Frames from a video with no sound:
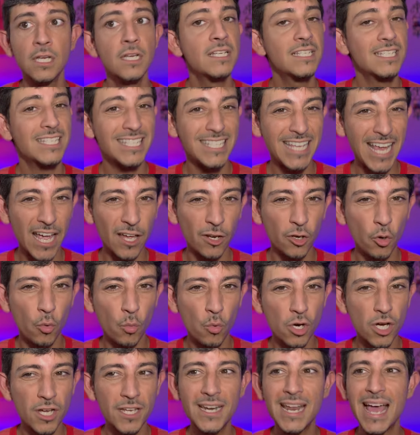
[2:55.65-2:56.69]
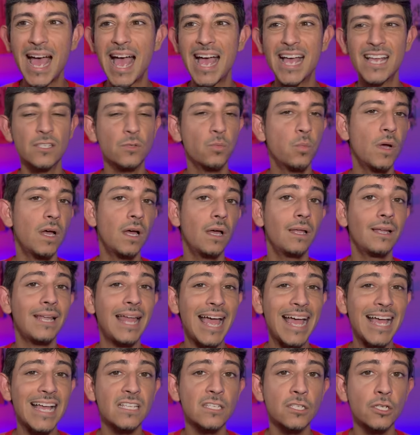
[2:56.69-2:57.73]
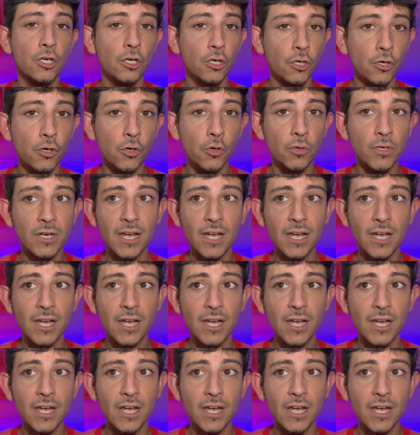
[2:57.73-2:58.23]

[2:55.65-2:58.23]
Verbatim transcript: sandalwood, as well as oud.